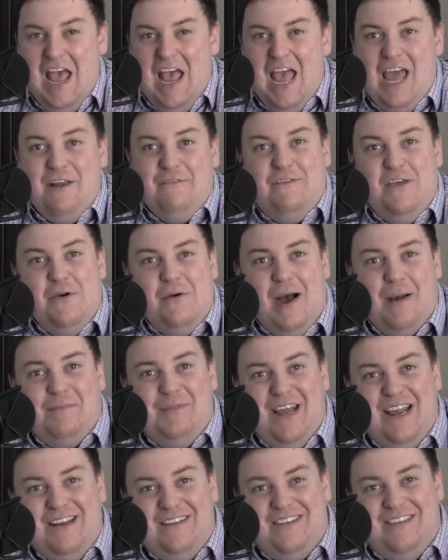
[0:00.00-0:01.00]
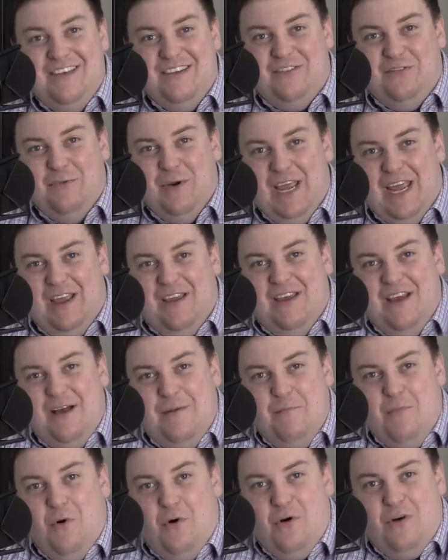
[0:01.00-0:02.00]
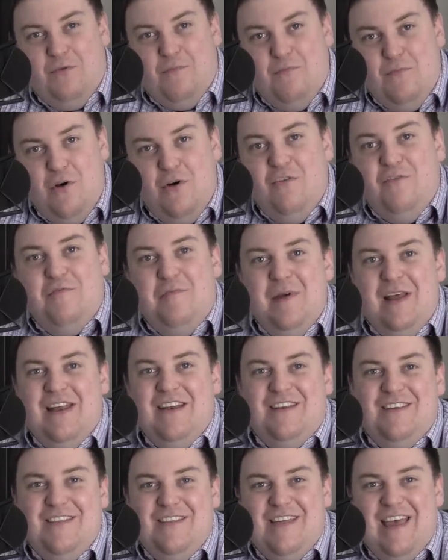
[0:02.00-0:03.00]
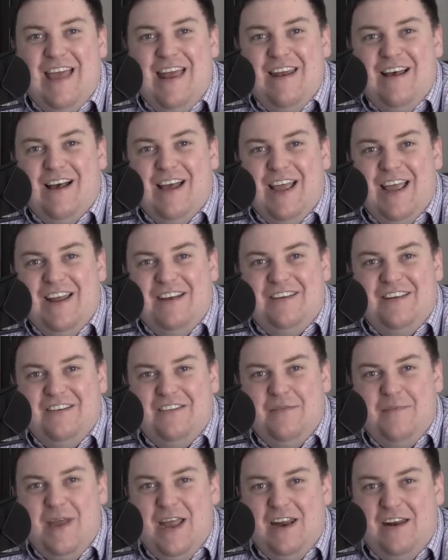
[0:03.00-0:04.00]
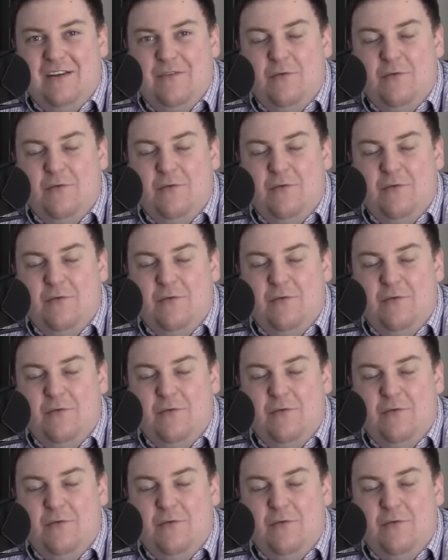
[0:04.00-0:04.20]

And a few updates this week. More movement than I anticipated.